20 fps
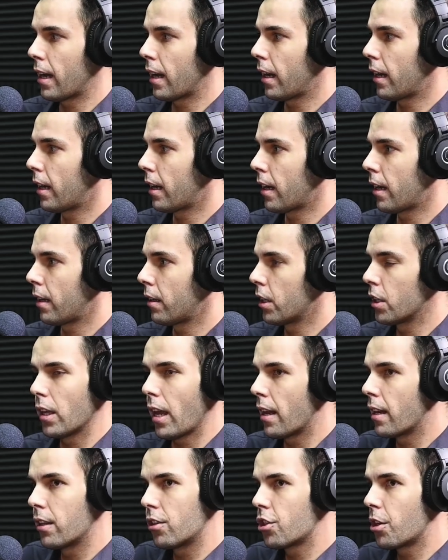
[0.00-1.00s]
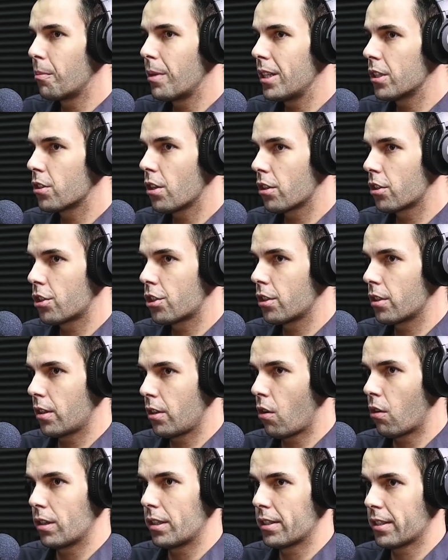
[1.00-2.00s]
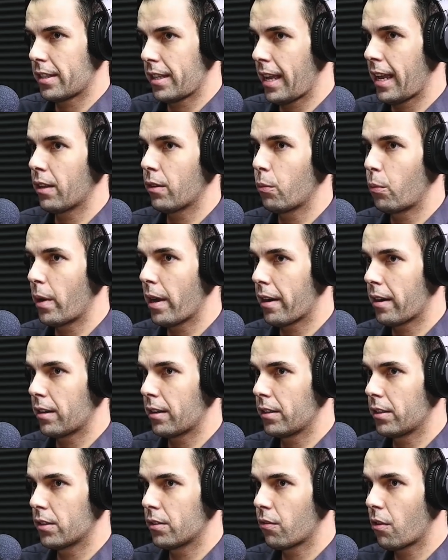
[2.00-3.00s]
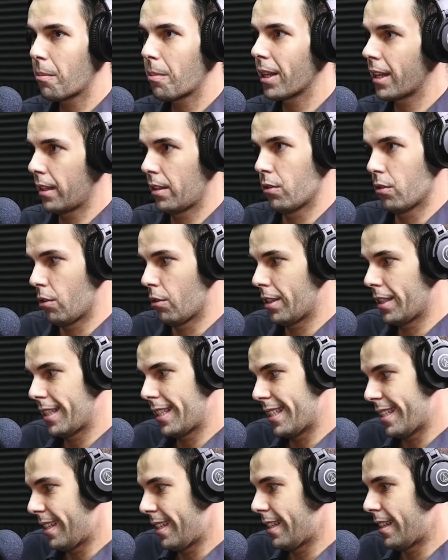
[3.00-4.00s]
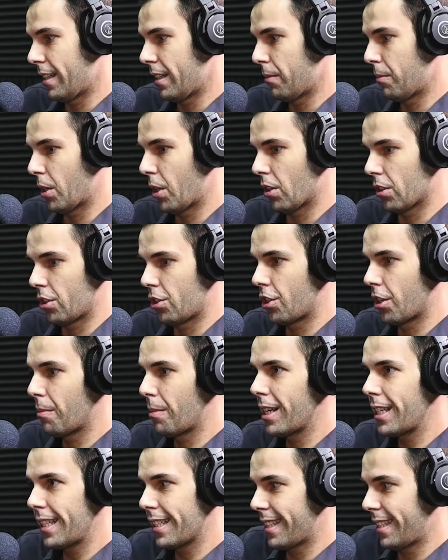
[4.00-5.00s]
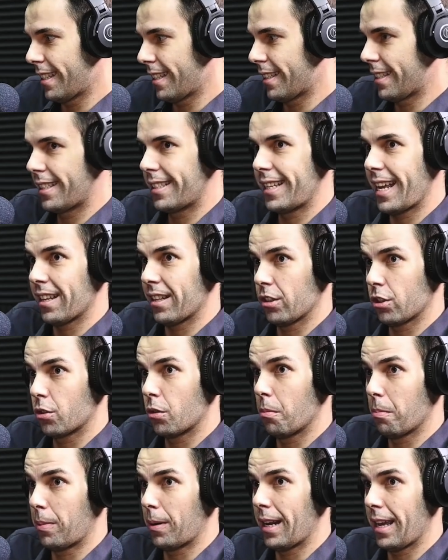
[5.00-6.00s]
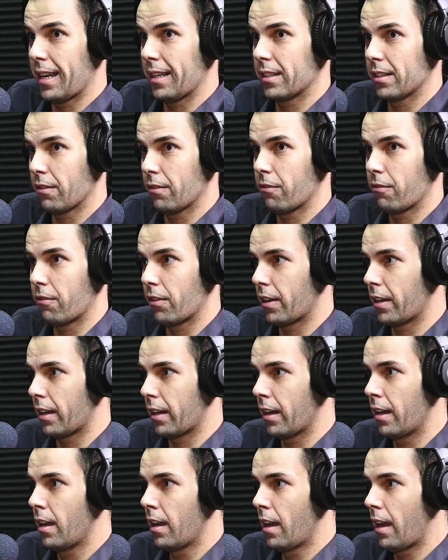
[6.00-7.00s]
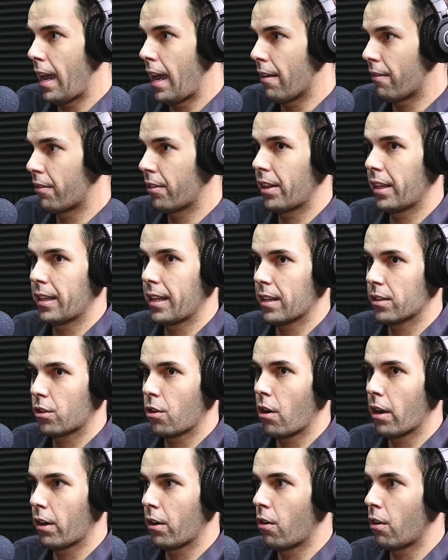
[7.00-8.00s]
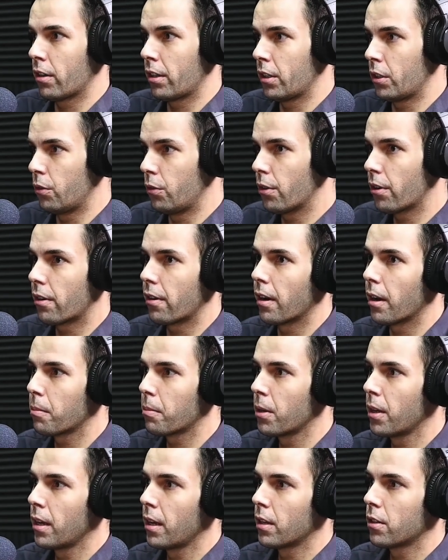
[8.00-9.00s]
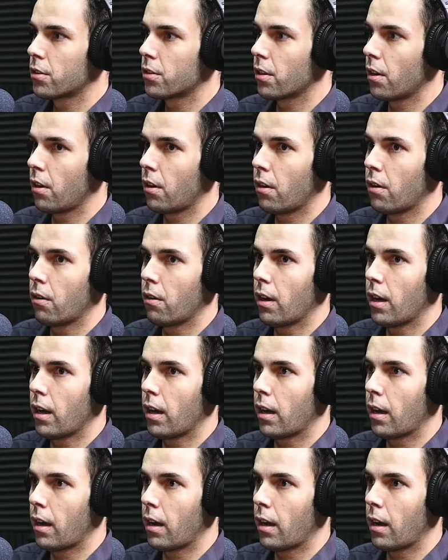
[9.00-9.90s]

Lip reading: like and Germany is not the only state where this is for, but you know, this is because Germany is the central place of everything that's going on in Europe. So